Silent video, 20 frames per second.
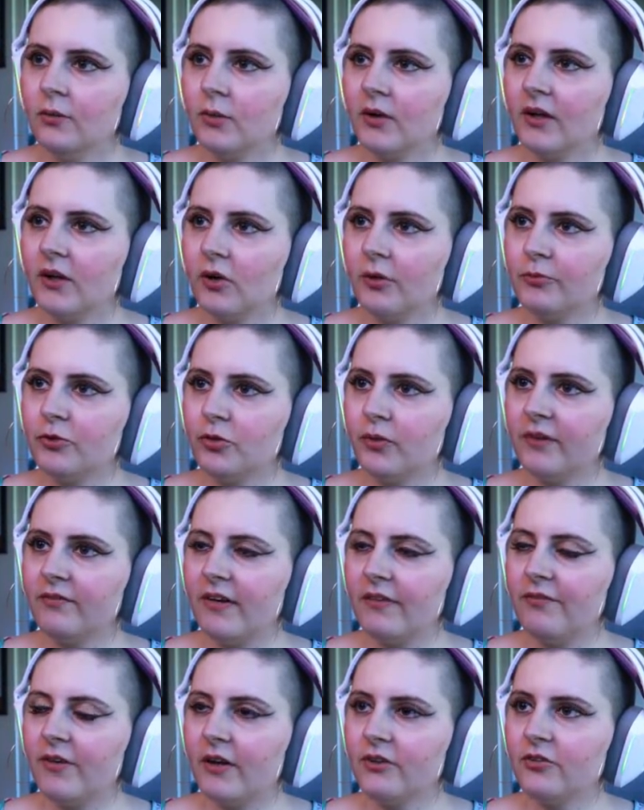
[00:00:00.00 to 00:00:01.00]
We're gonna go up to
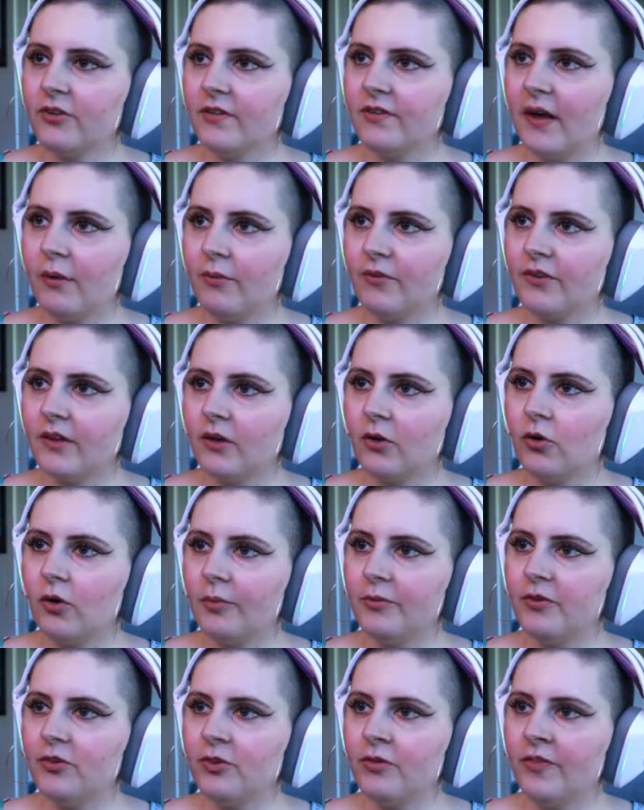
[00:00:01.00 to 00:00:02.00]
2,500. That one's gonna go
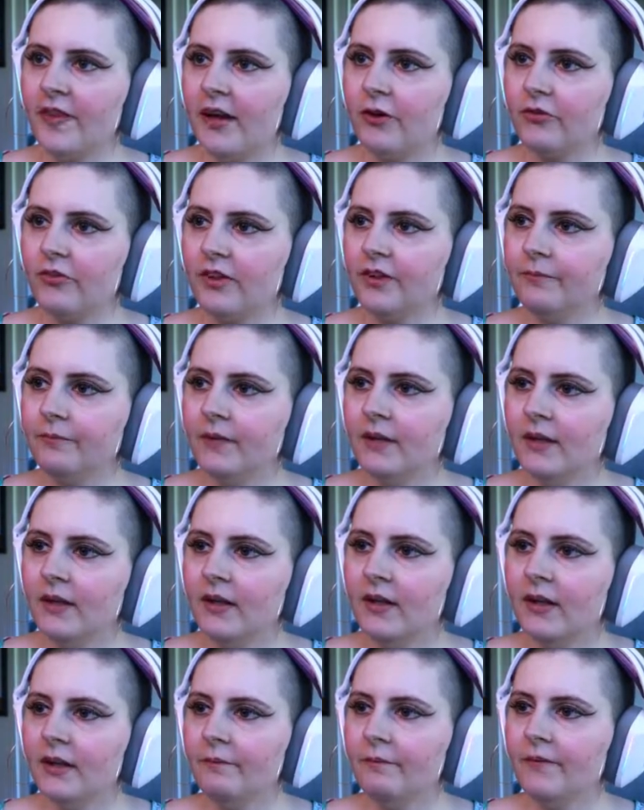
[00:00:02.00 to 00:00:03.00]
up to 2,000.
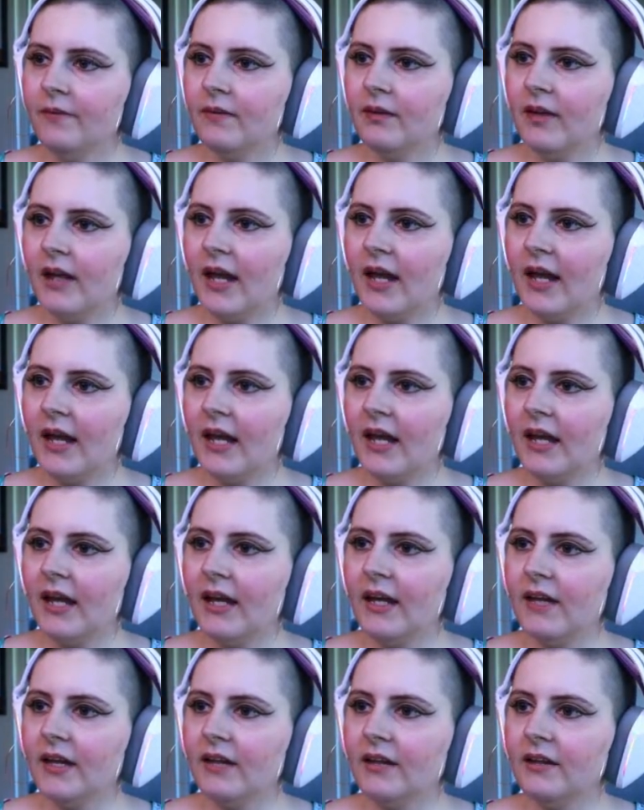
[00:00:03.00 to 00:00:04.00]

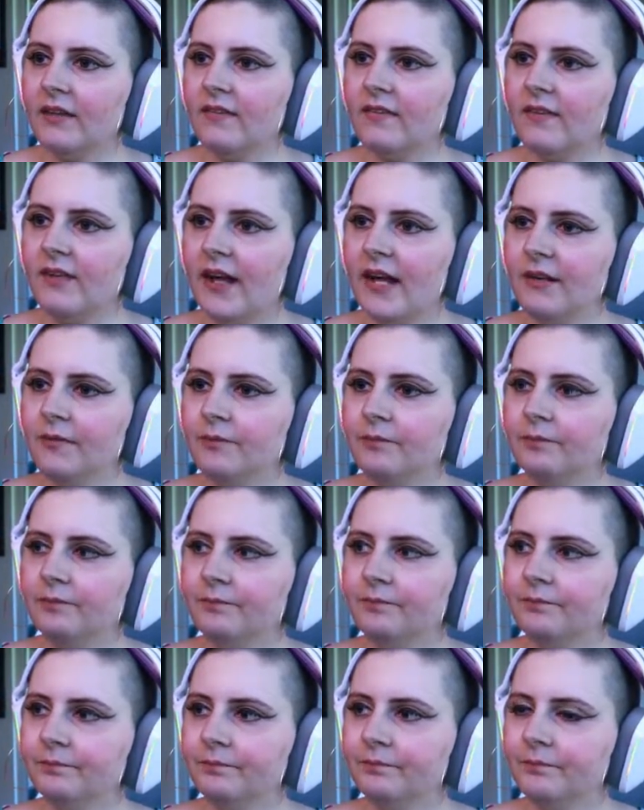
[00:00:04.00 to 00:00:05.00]
And it's dead.
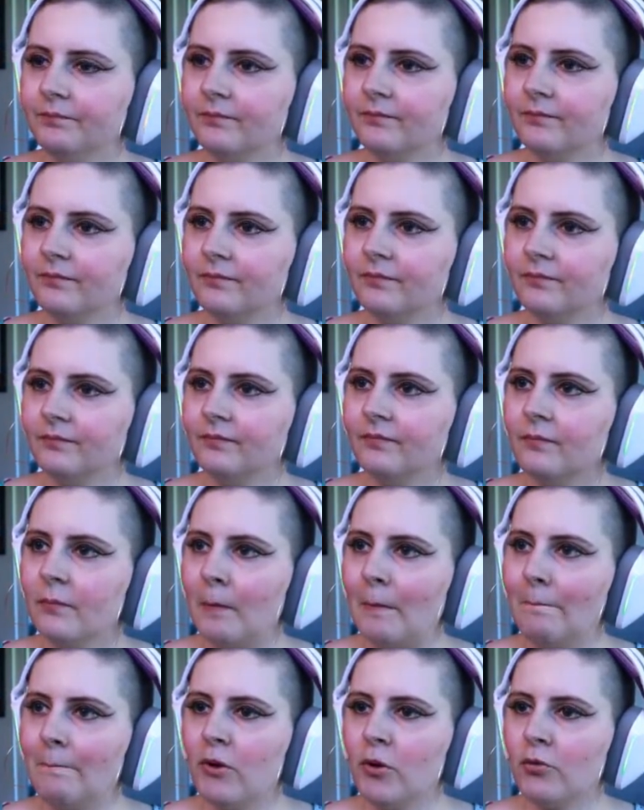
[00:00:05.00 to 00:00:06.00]

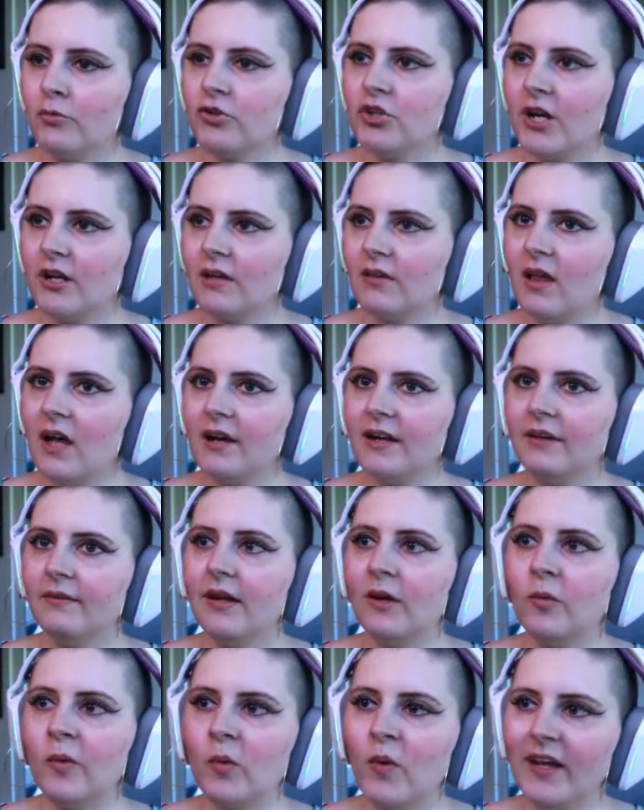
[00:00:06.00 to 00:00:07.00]
Boom shakalaka,
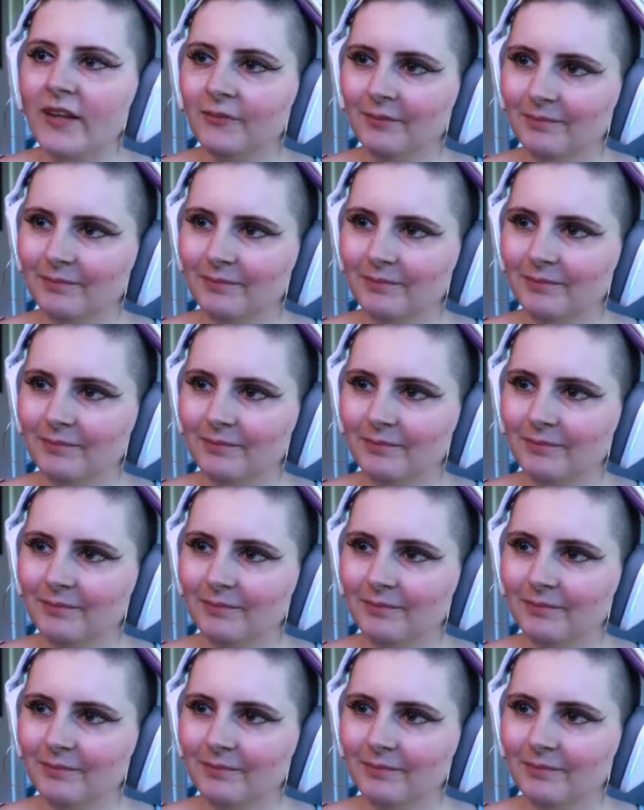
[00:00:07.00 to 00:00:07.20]
and we win.